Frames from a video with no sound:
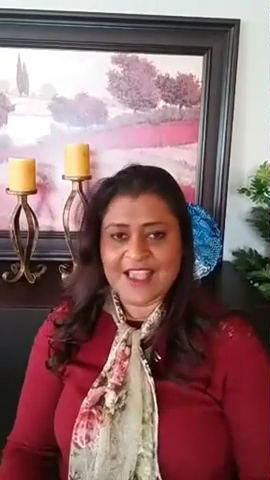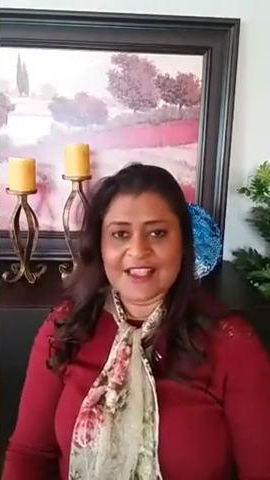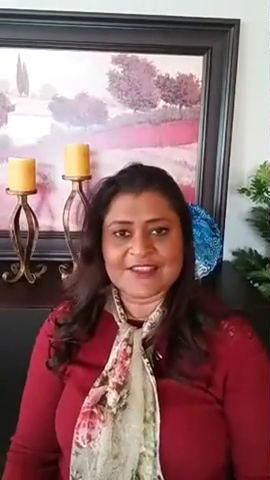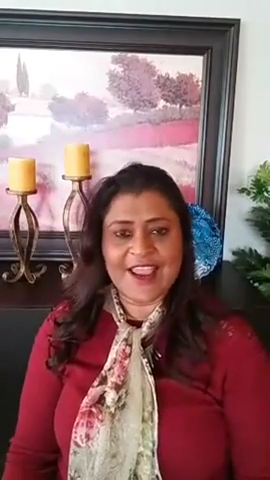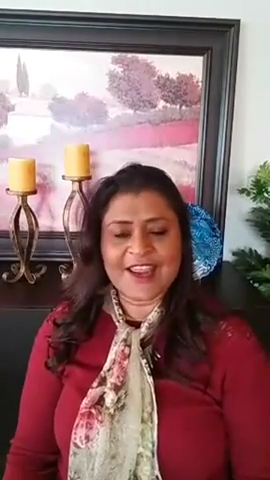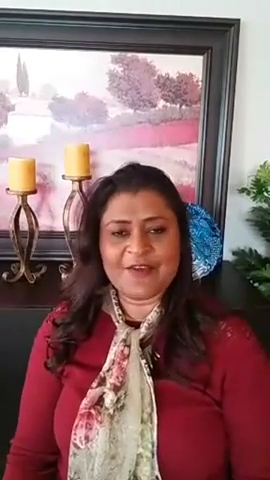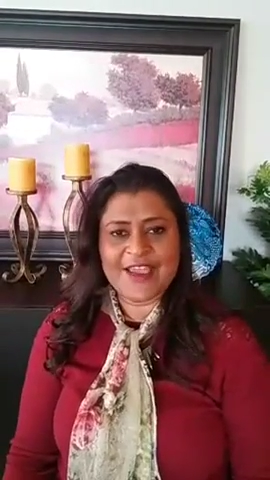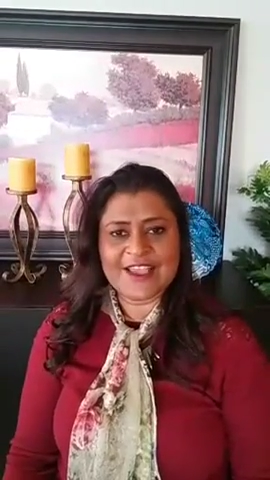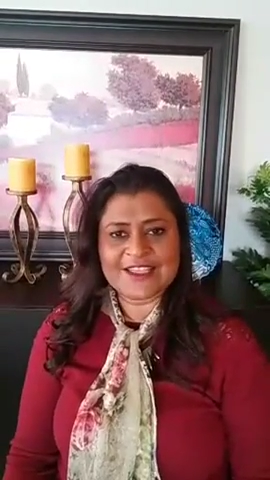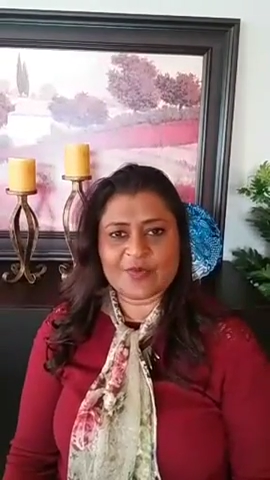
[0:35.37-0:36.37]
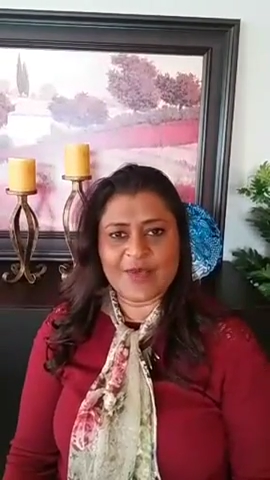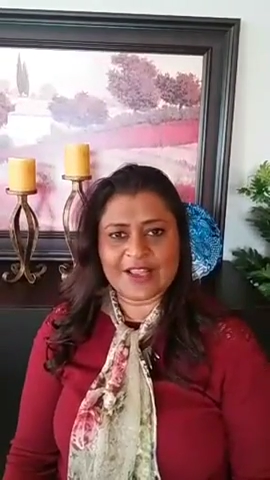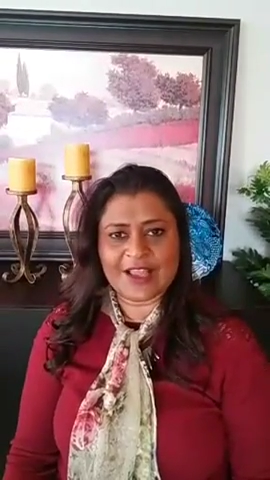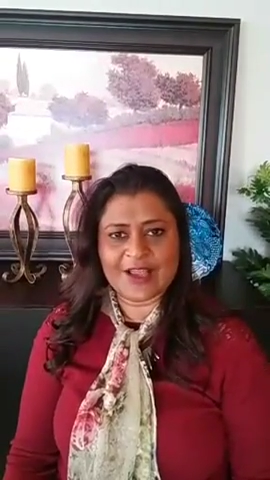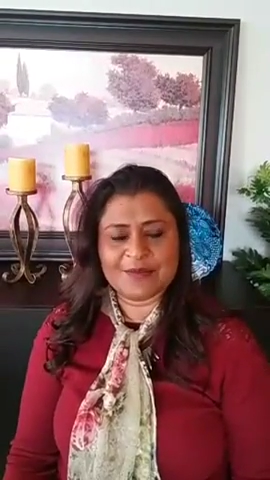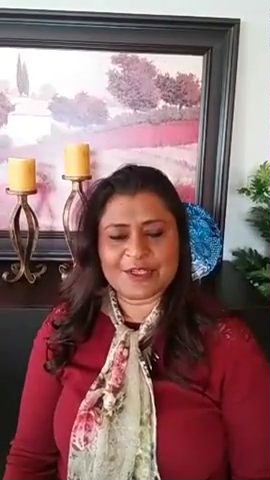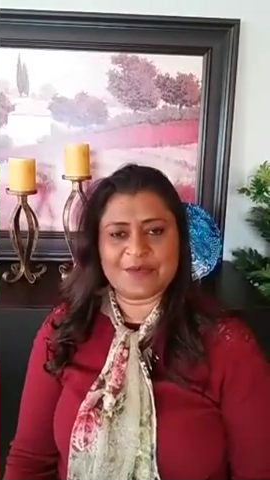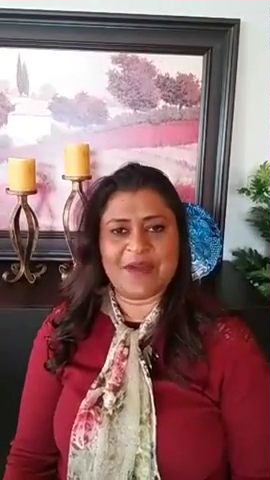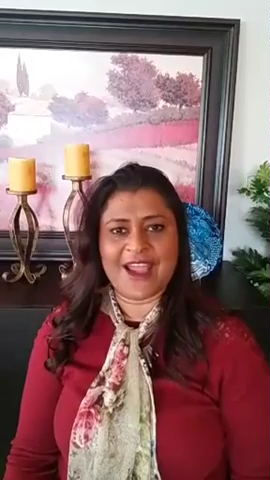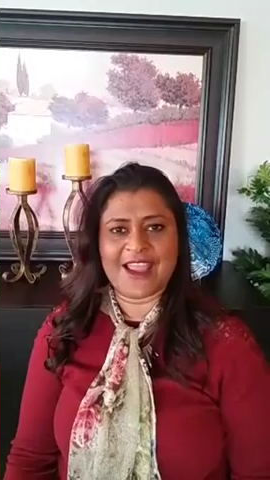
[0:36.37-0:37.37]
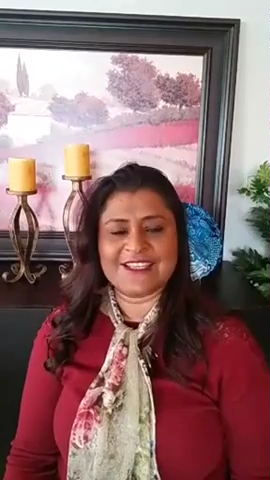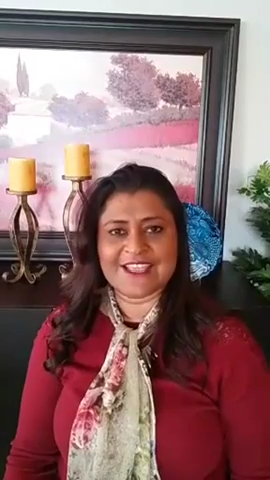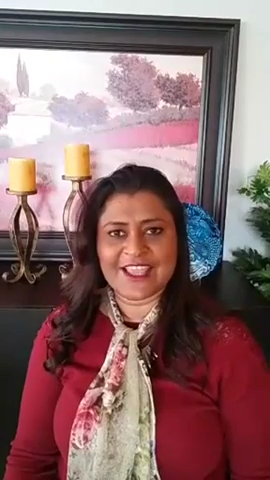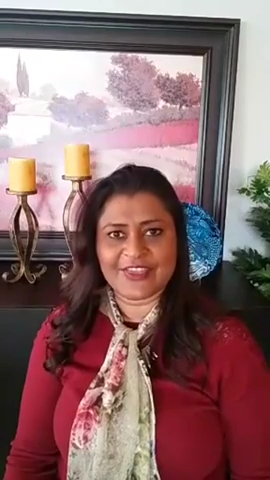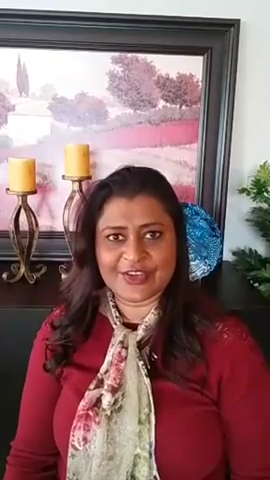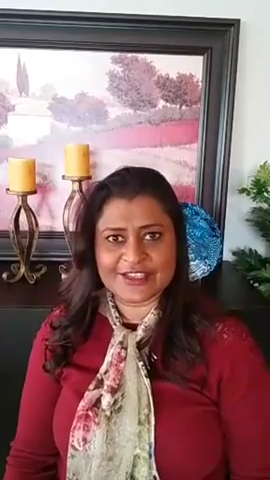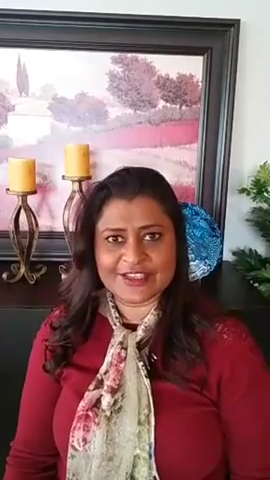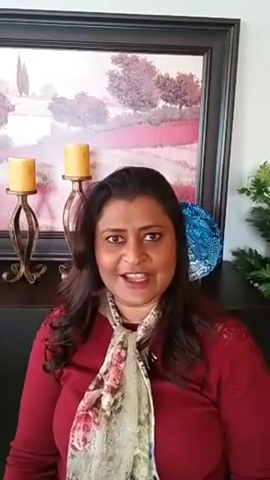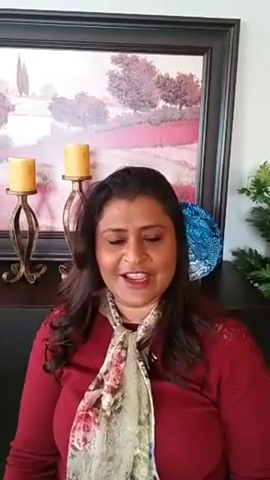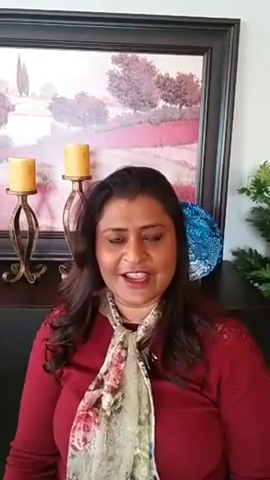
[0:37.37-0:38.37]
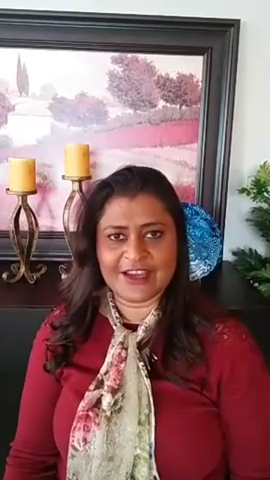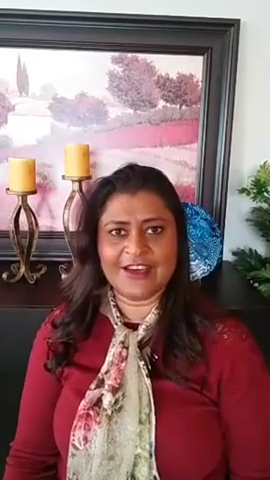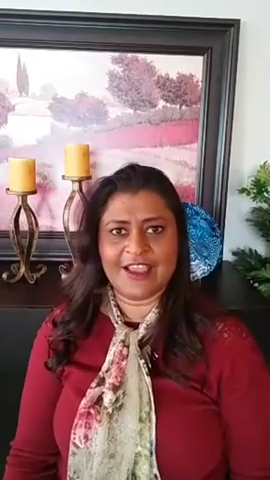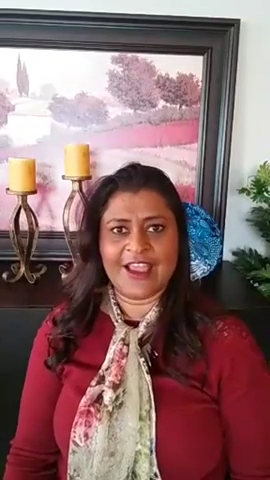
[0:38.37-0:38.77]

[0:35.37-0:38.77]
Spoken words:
So anyways, welcome to my day 13.